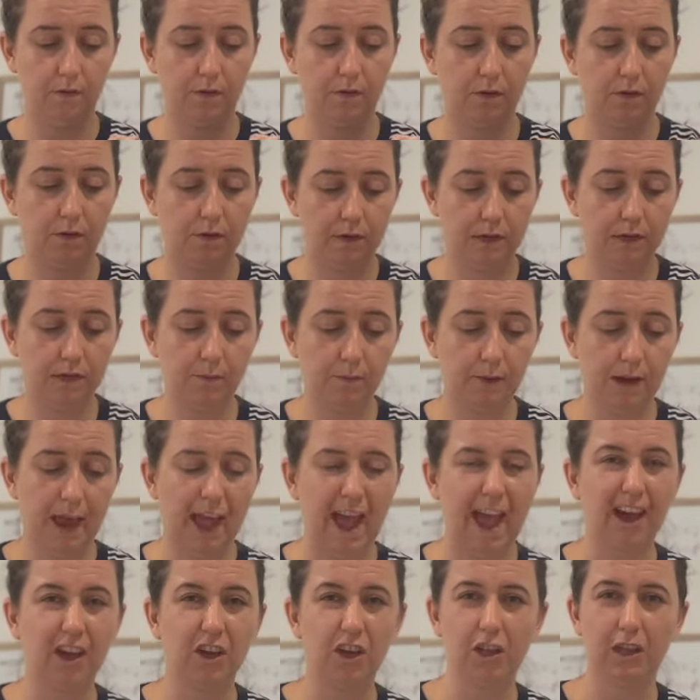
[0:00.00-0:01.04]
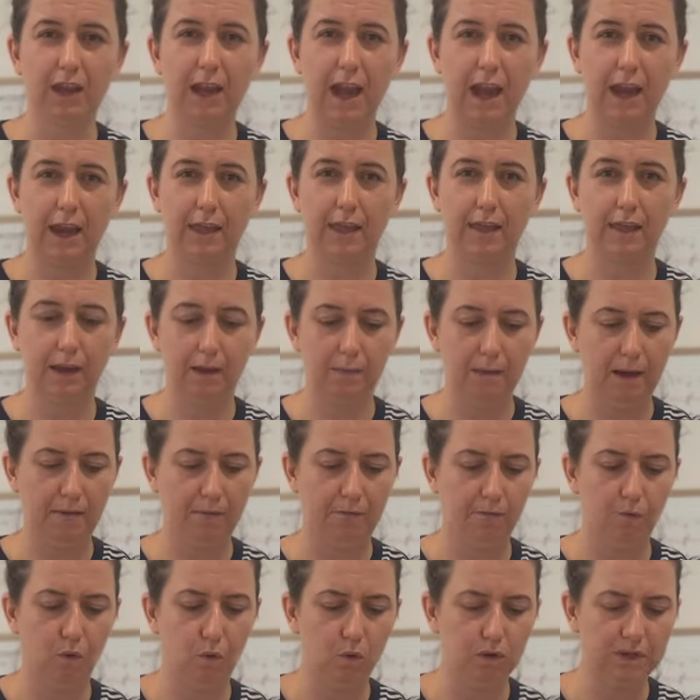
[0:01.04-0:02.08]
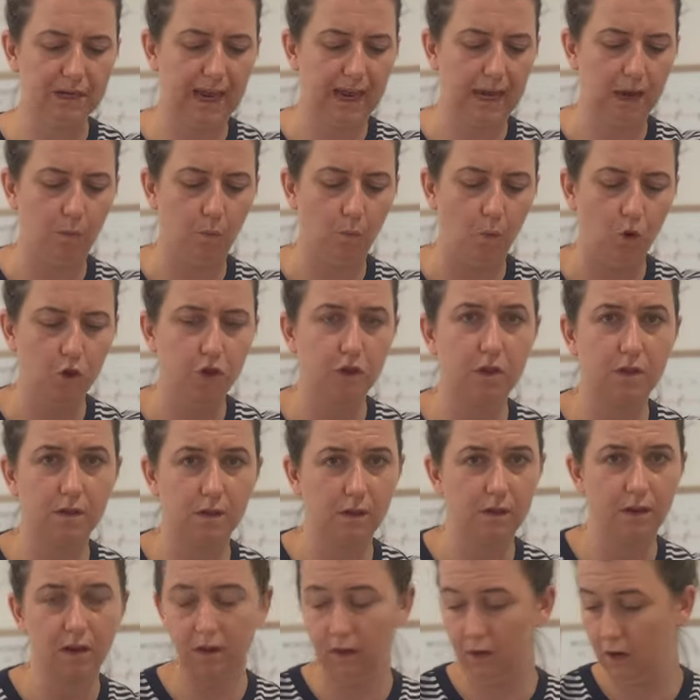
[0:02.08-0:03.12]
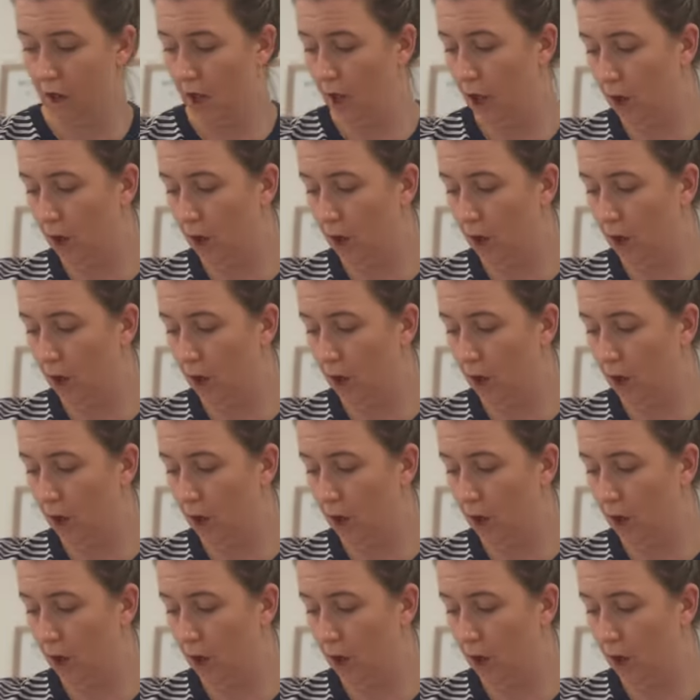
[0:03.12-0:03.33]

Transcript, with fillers: So this one actually had, I think, about 14 watches on it,